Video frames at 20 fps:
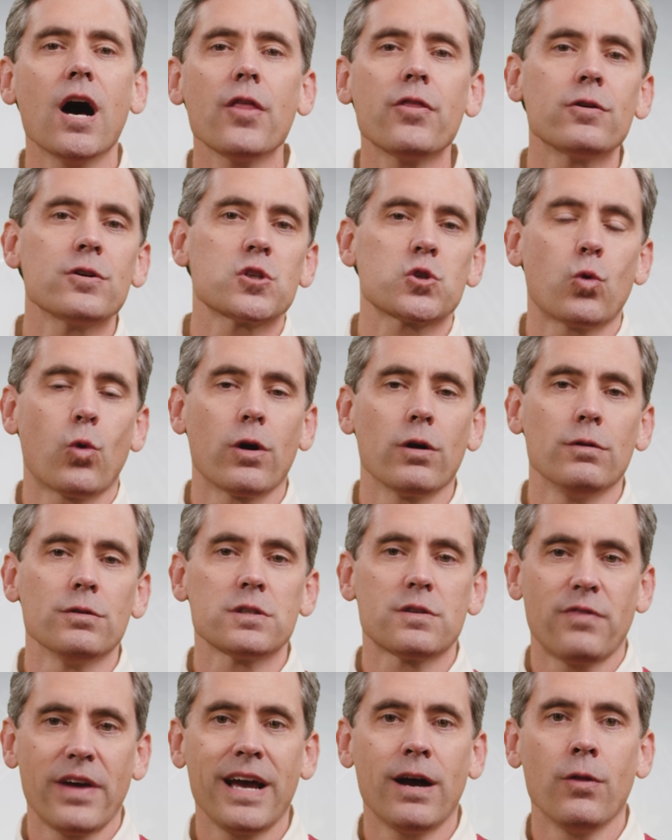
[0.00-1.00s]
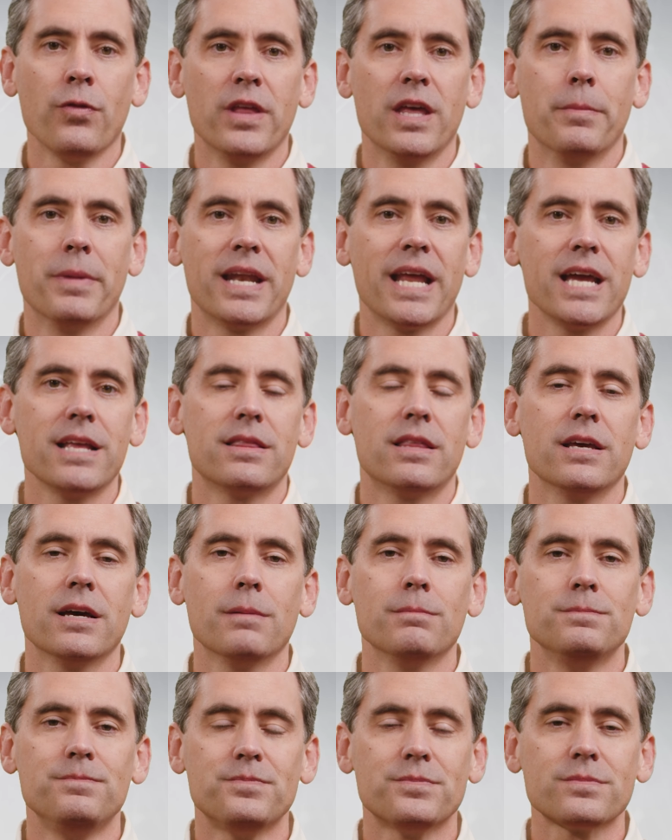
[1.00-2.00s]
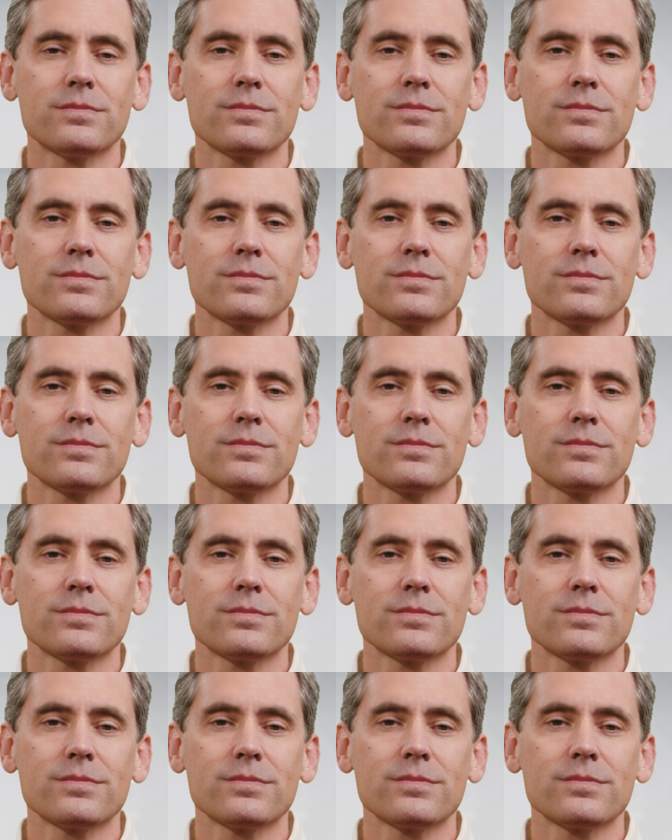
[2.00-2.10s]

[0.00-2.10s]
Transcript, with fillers: other squirrels found them and ate them.